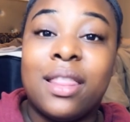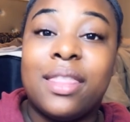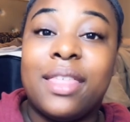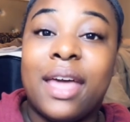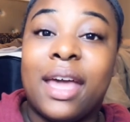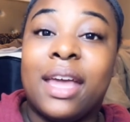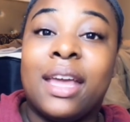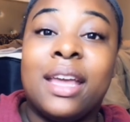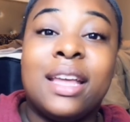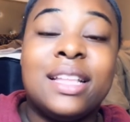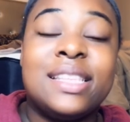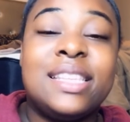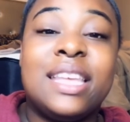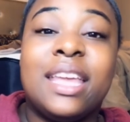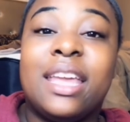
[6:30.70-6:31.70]
that
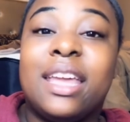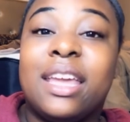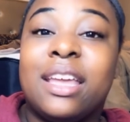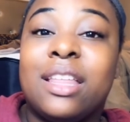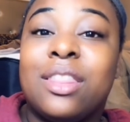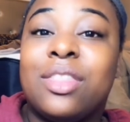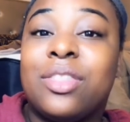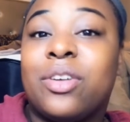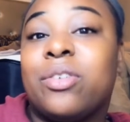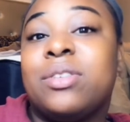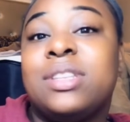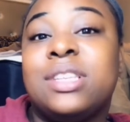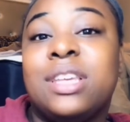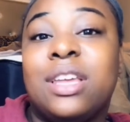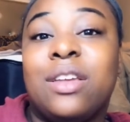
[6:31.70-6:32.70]
10,
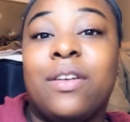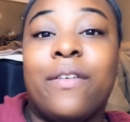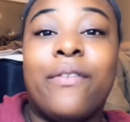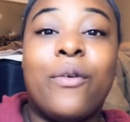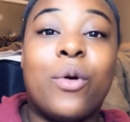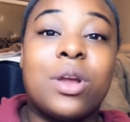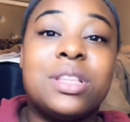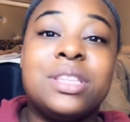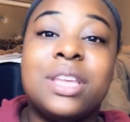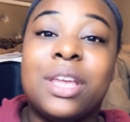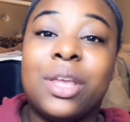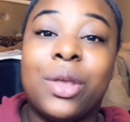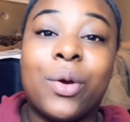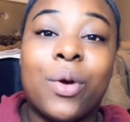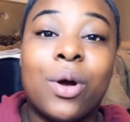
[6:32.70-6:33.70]
13,
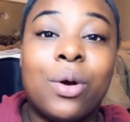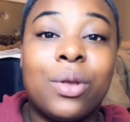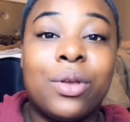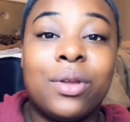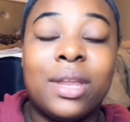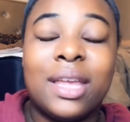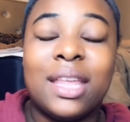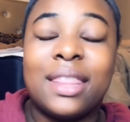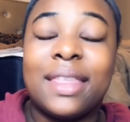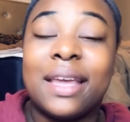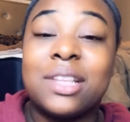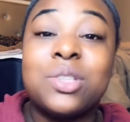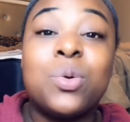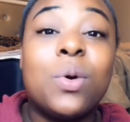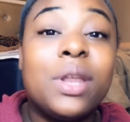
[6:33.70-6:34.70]
14-year-old Unique,
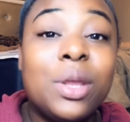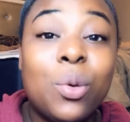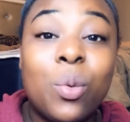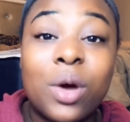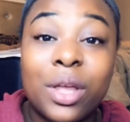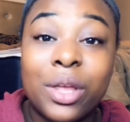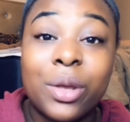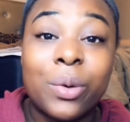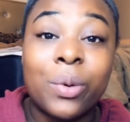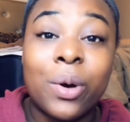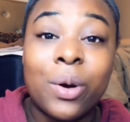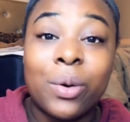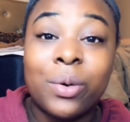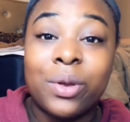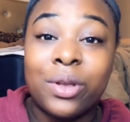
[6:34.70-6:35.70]
that
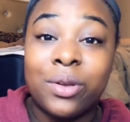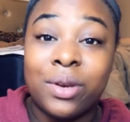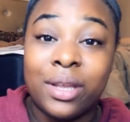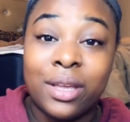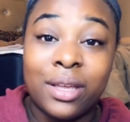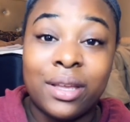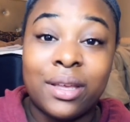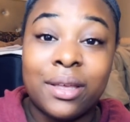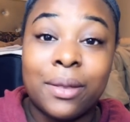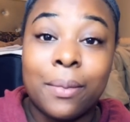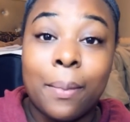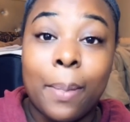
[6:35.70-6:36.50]
21-year-old Unique.